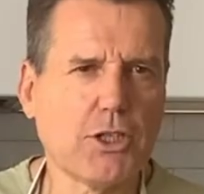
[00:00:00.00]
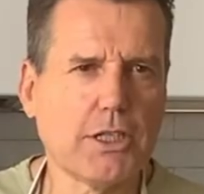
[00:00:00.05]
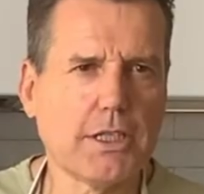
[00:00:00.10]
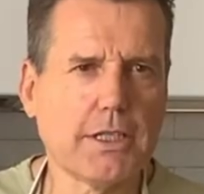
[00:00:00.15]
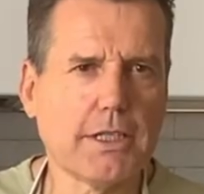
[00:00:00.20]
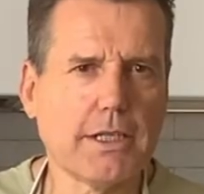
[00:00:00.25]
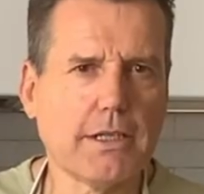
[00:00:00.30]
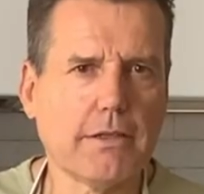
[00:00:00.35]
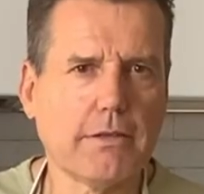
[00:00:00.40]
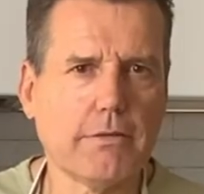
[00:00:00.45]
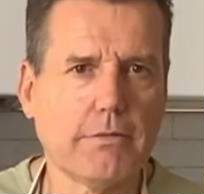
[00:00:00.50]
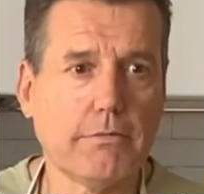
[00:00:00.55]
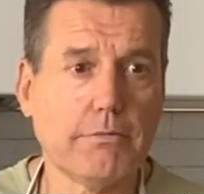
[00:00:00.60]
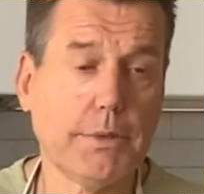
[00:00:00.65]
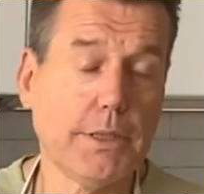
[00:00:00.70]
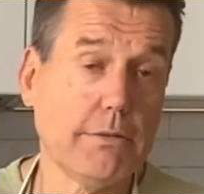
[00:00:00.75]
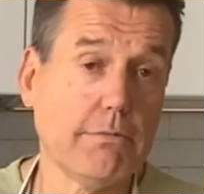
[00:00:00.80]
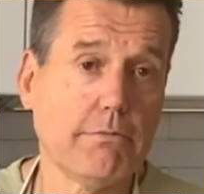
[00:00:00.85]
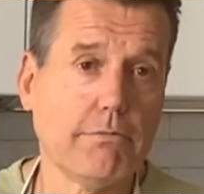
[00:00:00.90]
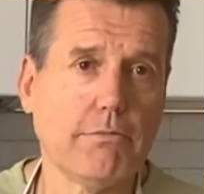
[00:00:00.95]
easier.
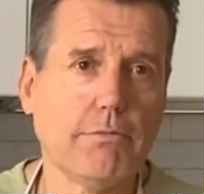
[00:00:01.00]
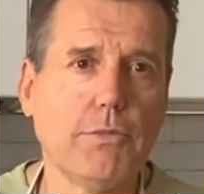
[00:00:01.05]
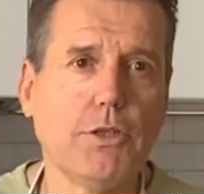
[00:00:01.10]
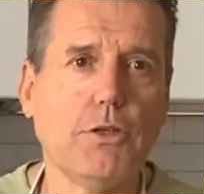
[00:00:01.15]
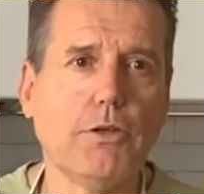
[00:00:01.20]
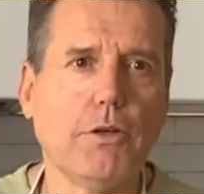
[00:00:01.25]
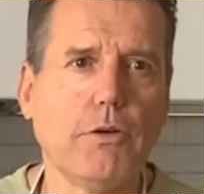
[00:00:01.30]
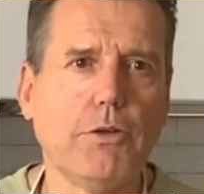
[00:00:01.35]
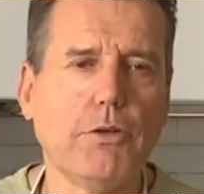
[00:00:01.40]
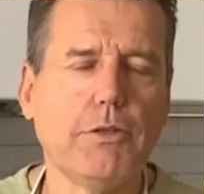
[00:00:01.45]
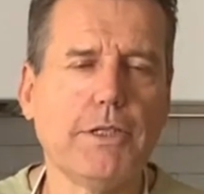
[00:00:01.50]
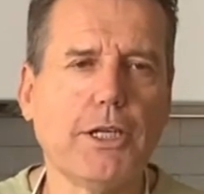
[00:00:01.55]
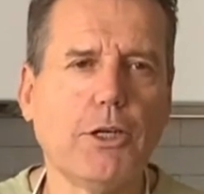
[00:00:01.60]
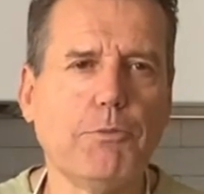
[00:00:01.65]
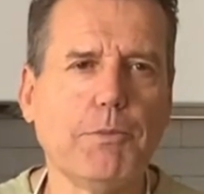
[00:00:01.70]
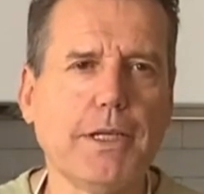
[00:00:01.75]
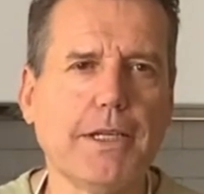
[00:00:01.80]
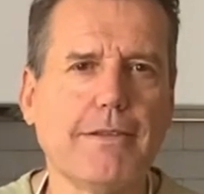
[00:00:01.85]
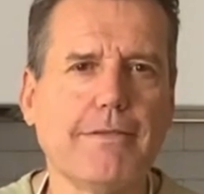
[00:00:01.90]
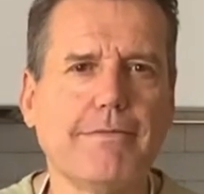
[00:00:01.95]
But you know, you tell
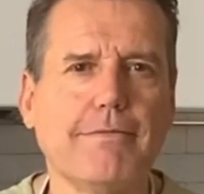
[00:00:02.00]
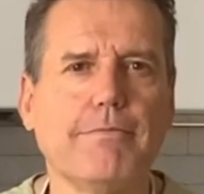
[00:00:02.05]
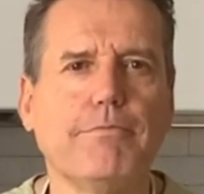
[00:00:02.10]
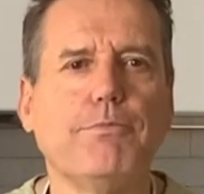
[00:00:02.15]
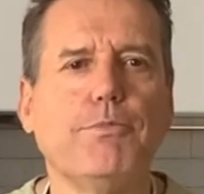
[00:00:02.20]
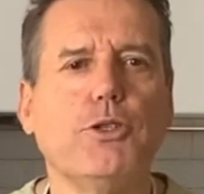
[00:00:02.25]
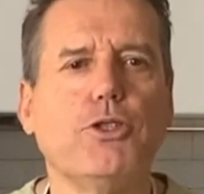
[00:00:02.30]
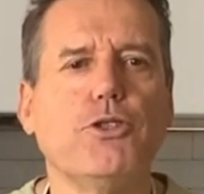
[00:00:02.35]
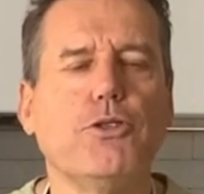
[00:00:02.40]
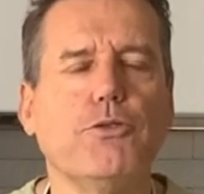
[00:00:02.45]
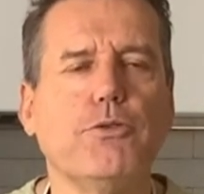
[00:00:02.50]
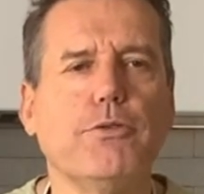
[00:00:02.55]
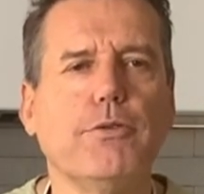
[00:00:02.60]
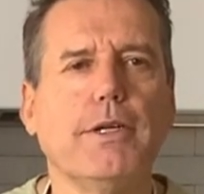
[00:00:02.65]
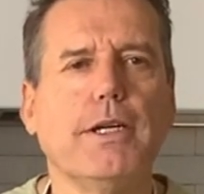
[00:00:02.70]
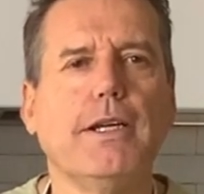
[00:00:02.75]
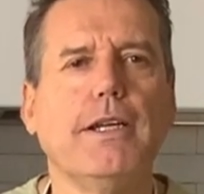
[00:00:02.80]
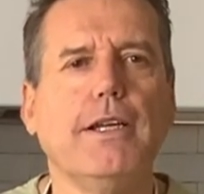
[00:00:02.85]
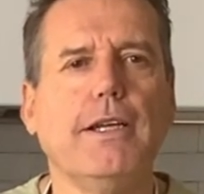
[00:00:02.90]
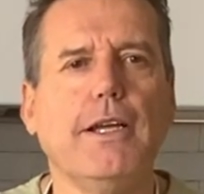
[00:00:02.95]
me. Your
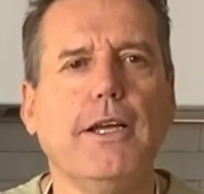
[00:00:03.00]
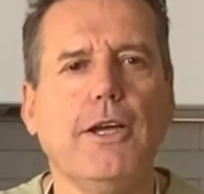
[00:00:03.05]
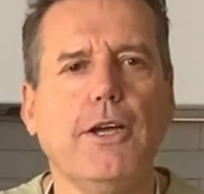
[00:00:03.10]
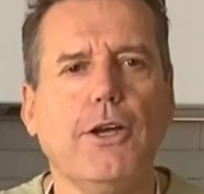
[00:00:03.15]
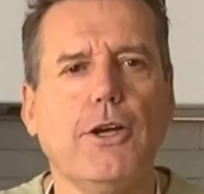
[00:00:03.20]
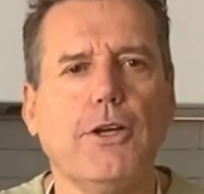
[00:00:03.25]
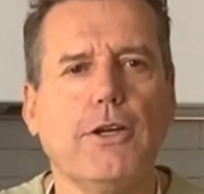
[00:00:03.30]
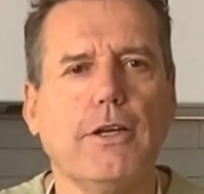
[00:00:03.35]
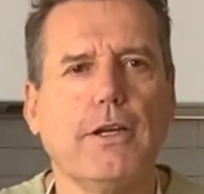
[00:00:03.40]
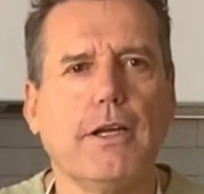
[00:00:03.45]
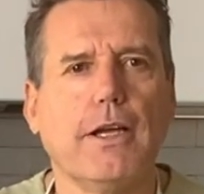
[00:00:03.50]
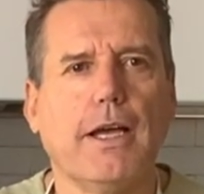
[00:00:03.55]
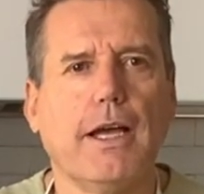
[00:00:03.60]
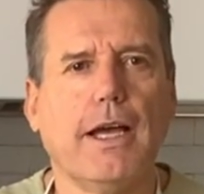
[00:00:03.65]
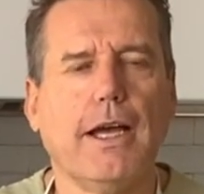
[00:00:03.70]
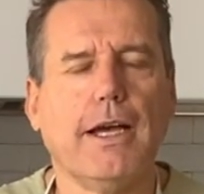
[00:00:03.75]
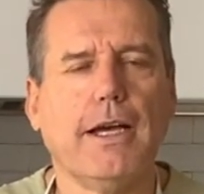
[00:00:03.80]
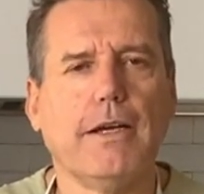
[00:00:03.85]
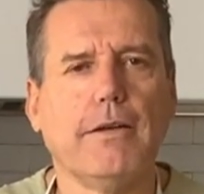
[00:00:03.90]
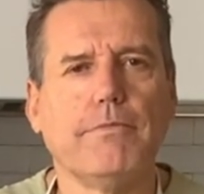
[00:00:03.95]

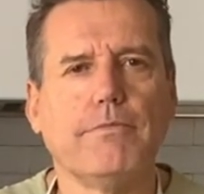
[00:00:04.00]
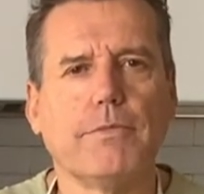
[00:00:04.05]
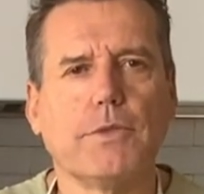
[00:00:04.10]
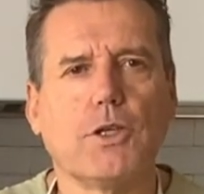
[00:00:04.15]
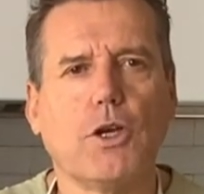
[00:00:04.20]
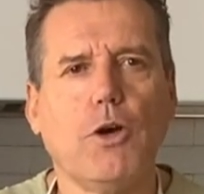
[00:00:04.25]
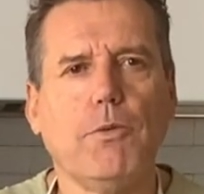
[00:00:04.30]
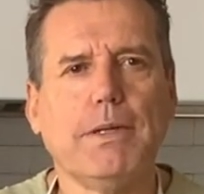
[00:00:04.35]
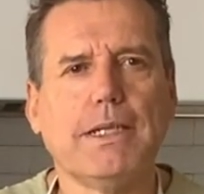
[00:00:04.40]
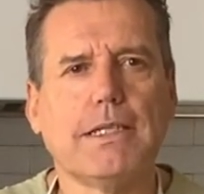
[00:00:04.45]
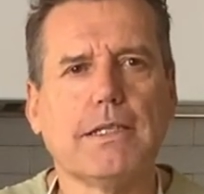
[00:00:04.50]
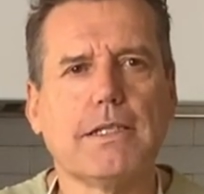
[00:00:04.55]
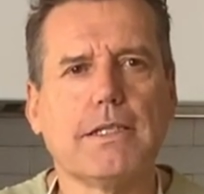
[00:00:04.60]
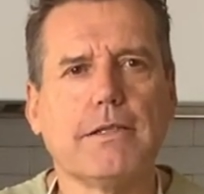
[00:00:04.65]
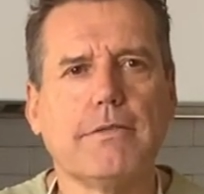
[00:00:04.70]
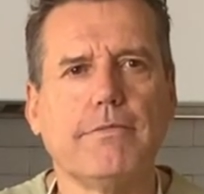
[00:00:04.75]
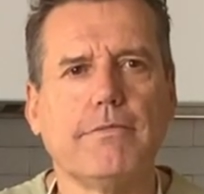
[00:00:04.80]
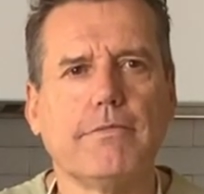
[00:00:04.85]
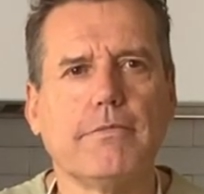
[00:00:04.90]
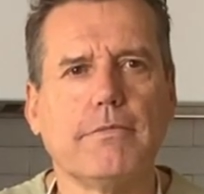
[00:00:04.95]
comments
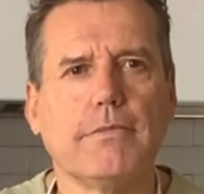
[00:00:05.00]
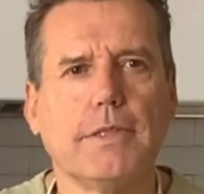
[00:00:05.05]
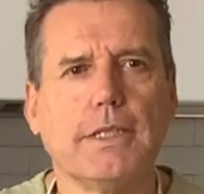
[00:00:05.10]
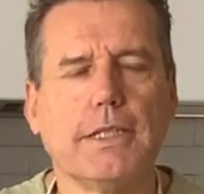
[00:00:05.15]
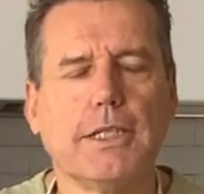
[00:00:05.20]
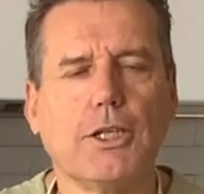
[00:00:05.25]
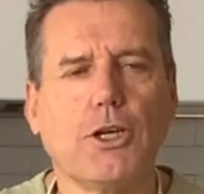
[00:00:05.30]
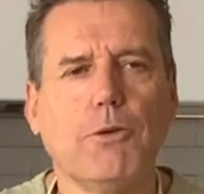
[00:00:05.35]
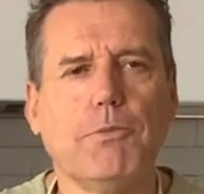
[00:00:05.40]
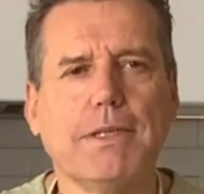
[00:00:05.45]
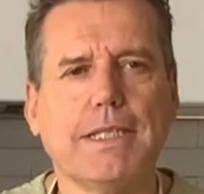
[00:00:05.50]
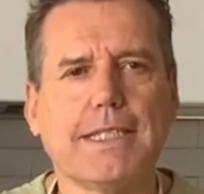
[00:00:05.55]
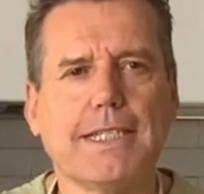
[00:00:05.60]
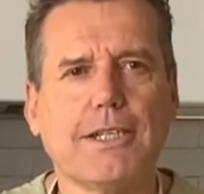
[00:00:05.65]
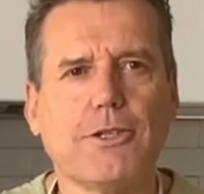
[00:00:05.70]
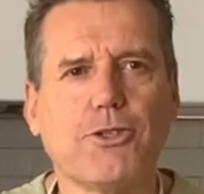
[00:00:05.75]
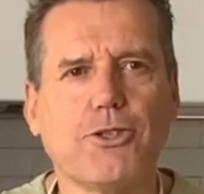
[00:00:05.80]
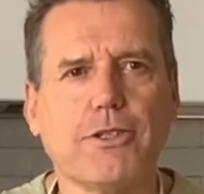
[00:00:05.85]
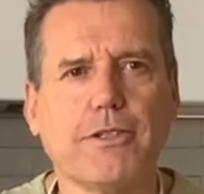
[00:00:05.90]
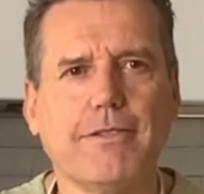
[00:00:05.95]
in the comment
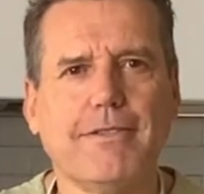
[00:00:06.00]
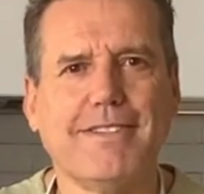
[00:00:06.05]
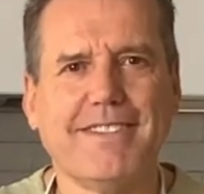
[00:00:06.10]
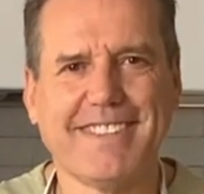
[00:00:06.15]
section.